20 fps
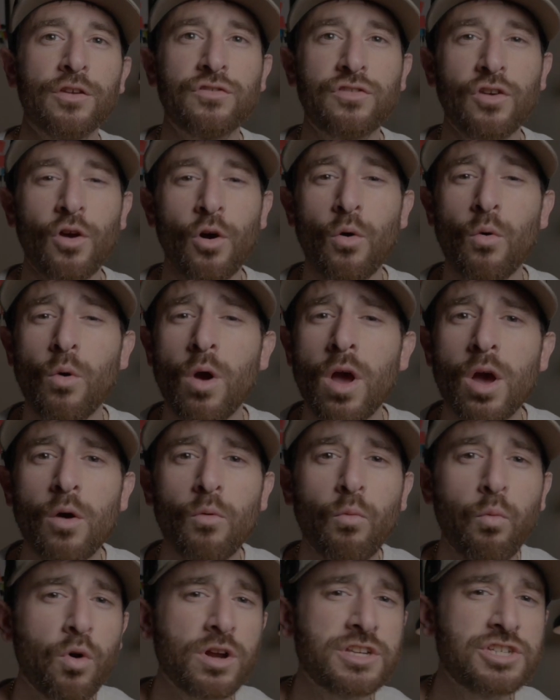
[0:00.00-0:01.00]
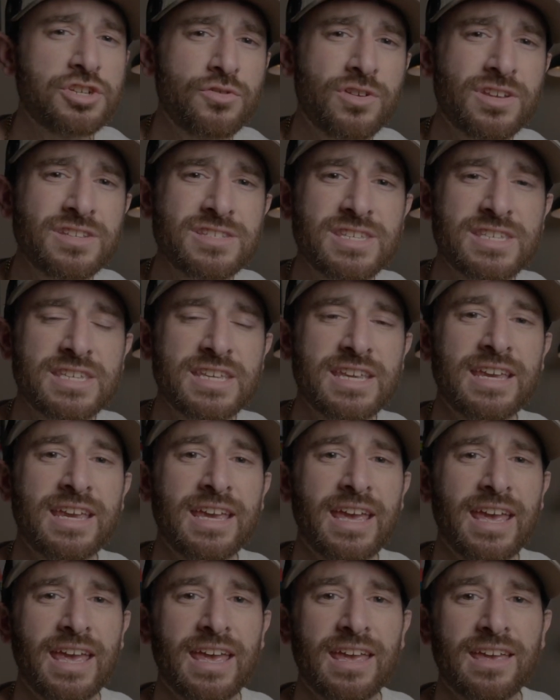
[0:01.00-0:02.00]
So what you can
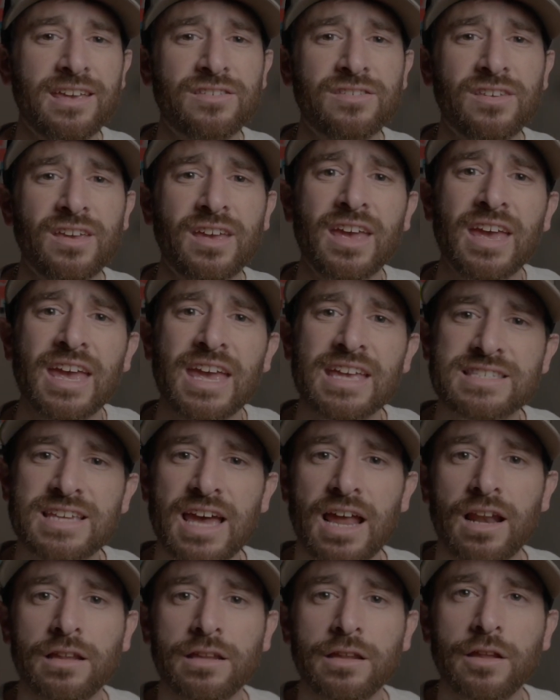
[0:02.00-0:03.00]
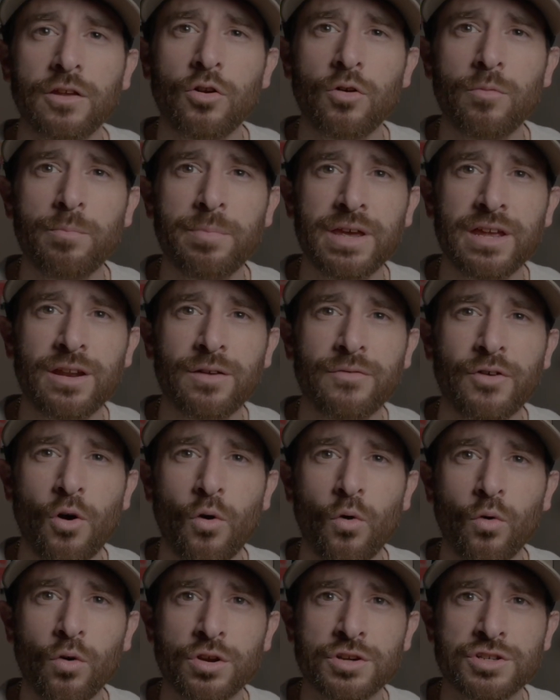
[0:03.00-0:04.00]
see is it's got a little bit of an
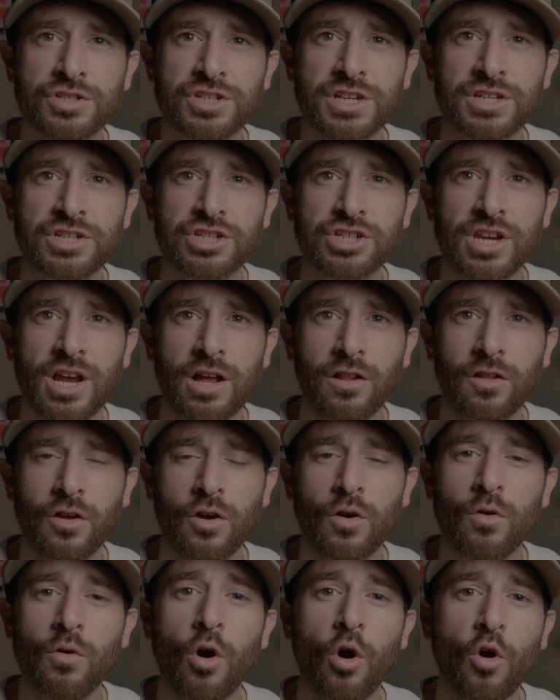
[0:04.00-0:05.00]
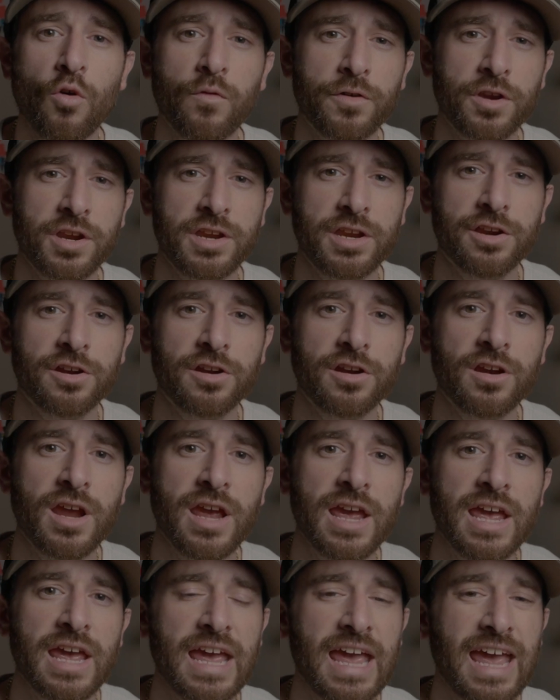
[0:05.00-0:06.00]
orangish yellow over here,
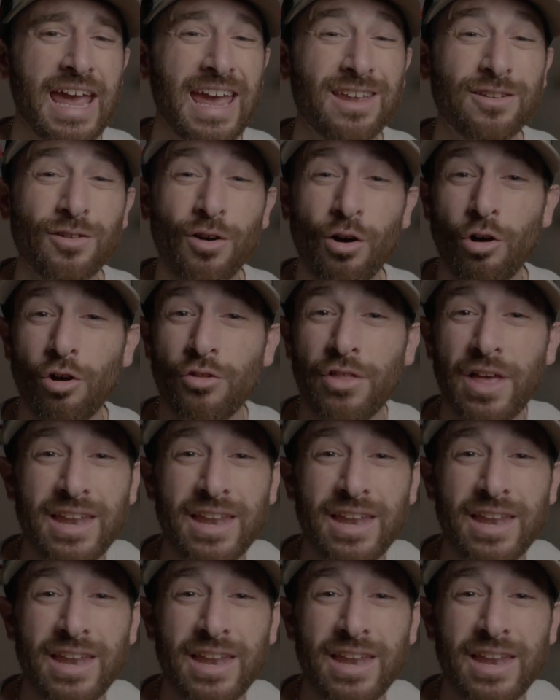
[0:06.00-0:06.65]
and all